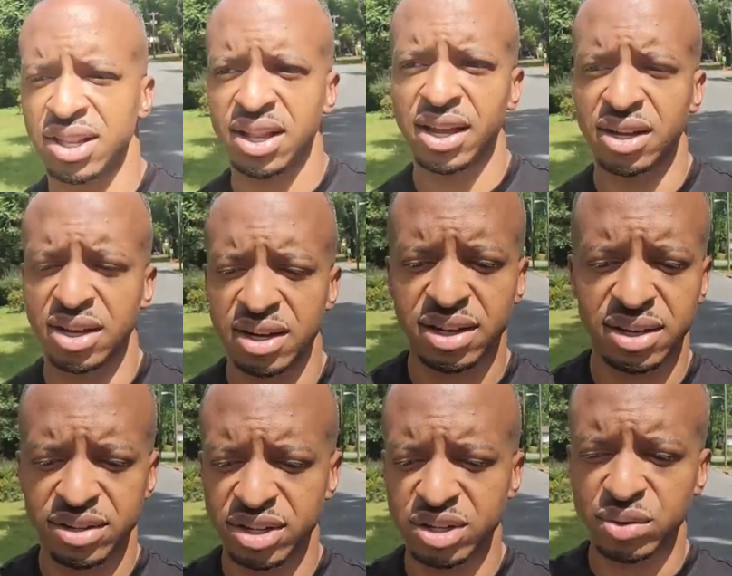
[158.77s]

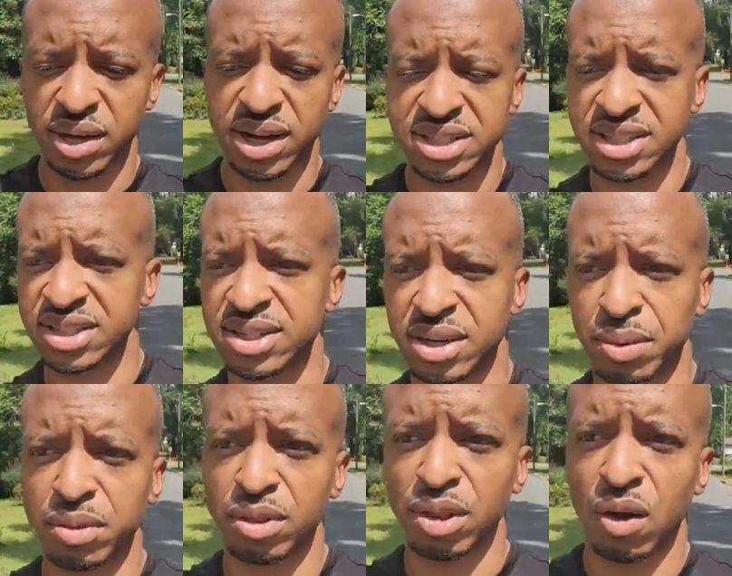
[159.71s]
Uh, the U.S. is a
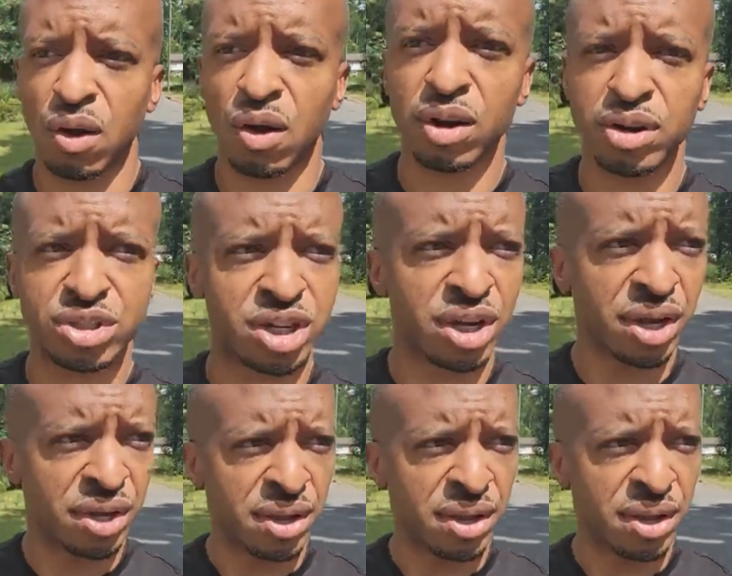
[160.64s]
large,